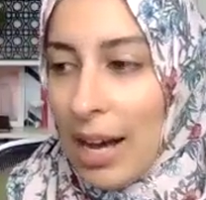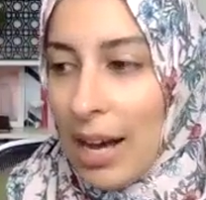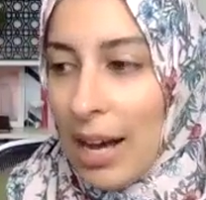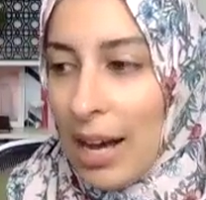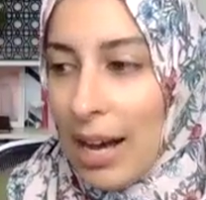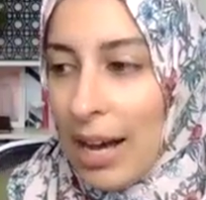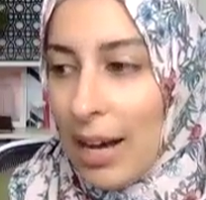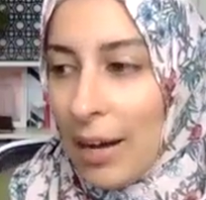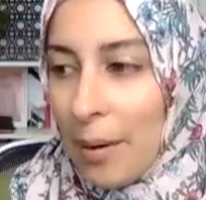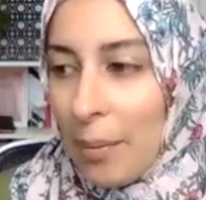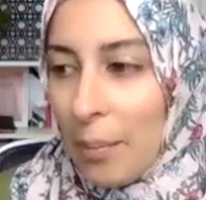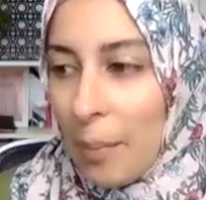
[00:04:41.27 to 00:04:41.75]

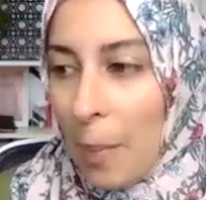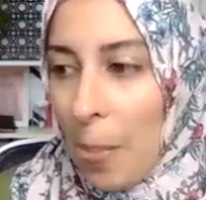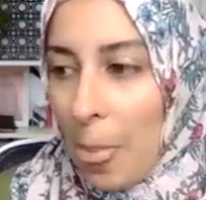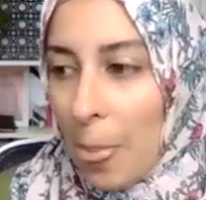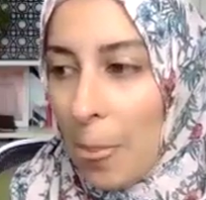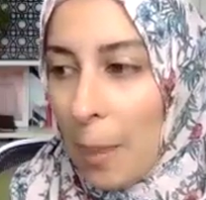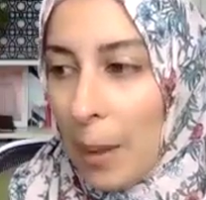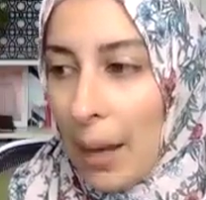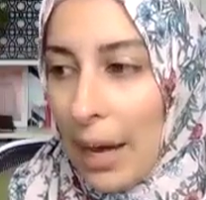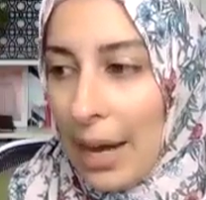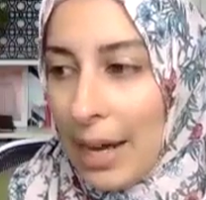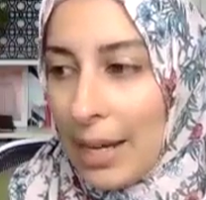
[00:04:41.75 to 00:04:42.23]

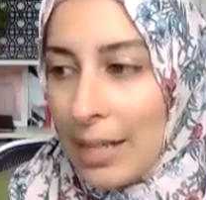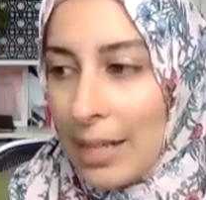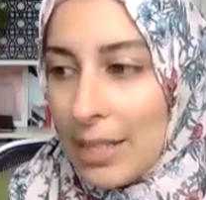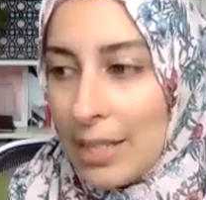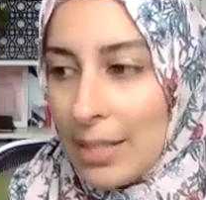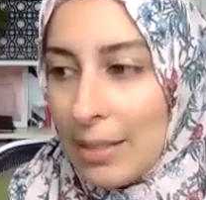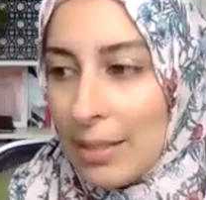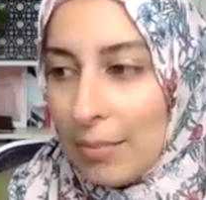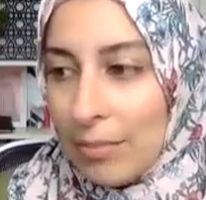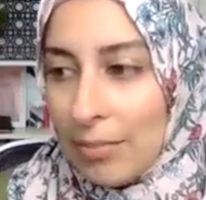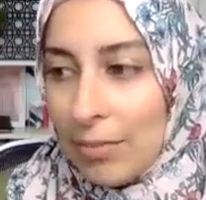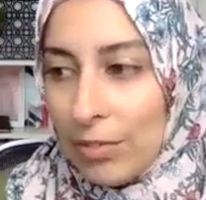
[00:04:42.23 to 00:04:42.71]
and
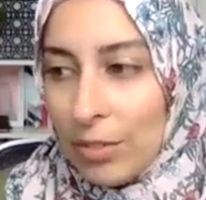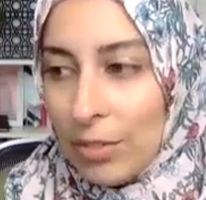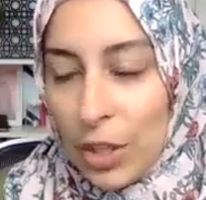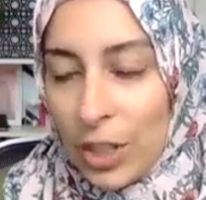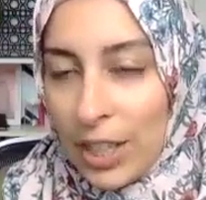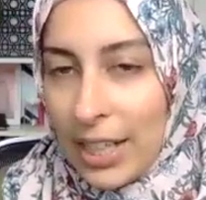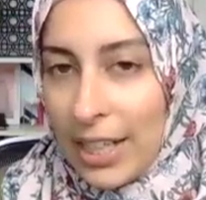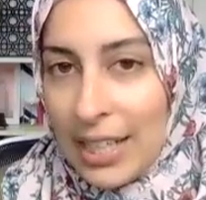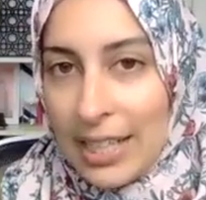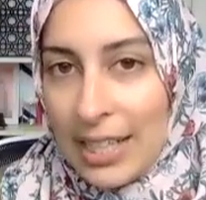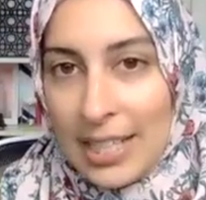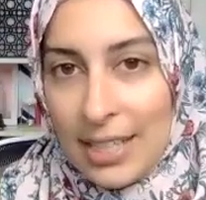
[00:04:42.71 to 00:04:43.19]

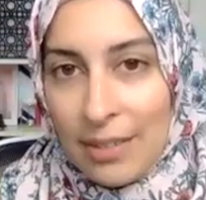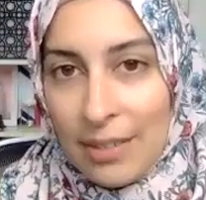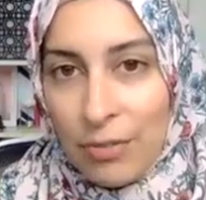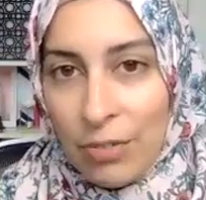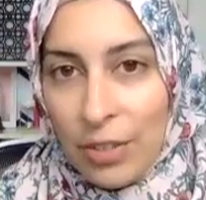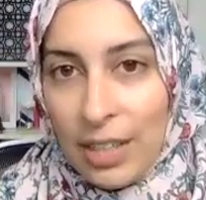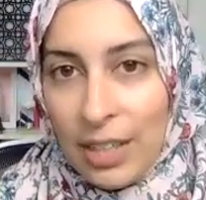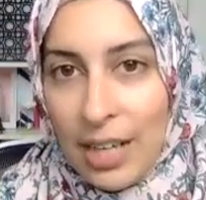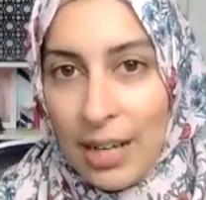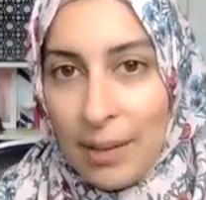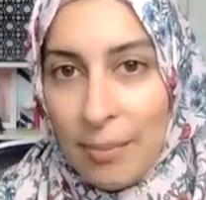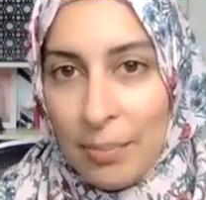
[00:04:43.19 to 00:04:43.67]
looking
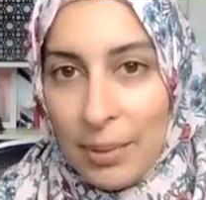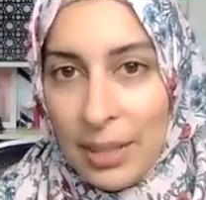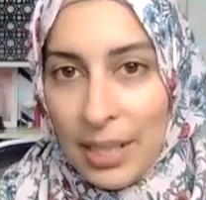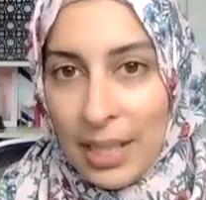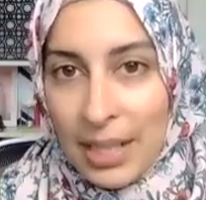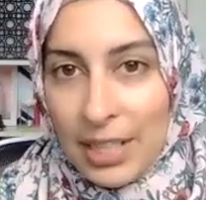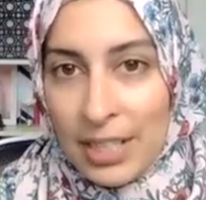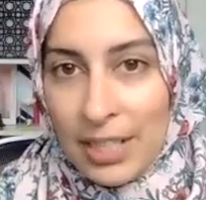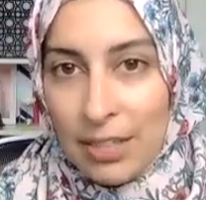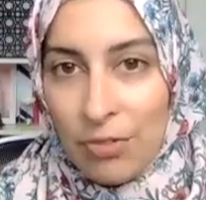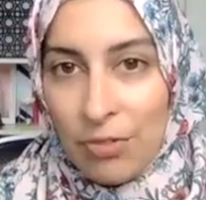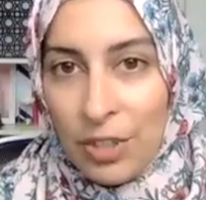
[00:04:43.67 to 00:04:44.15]
different and
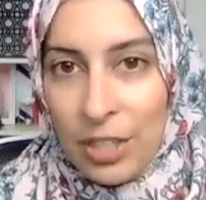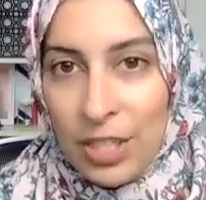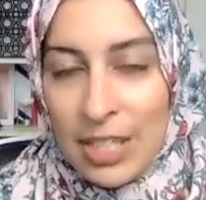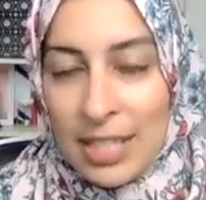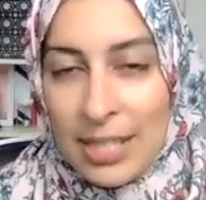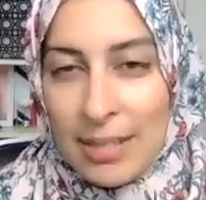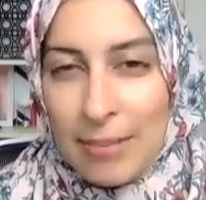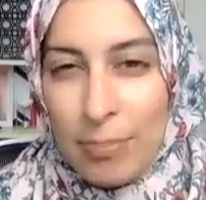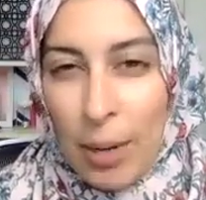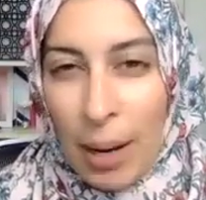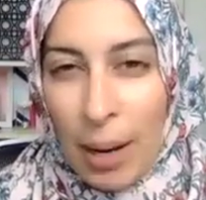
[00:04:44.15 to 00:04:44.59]
being different.